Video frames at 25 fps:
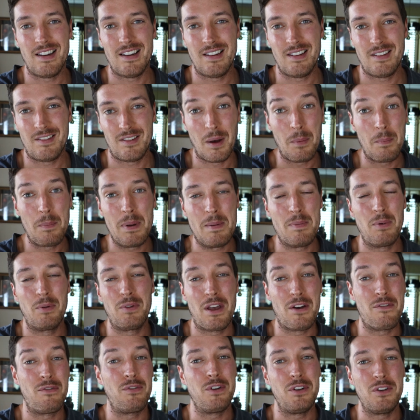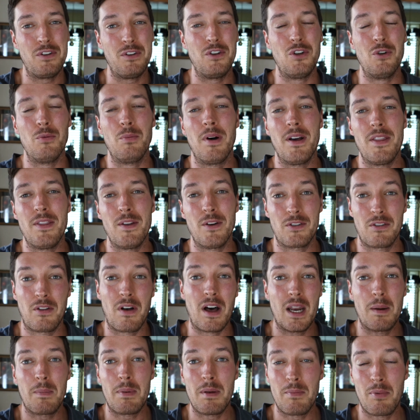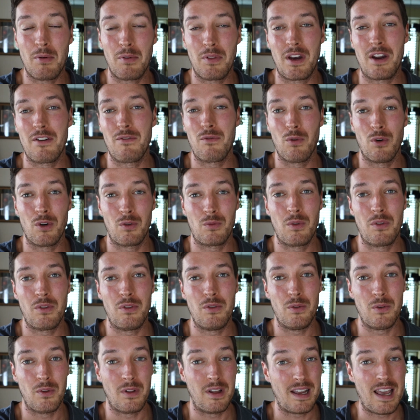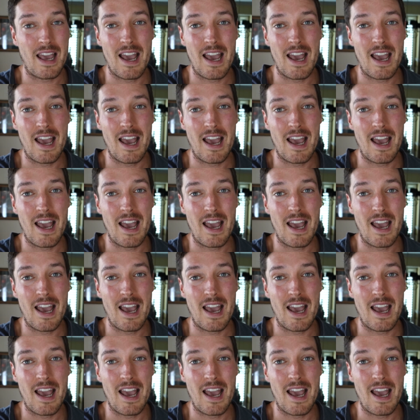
some people definitely do, but there's a lot of people that I've worked with who are like,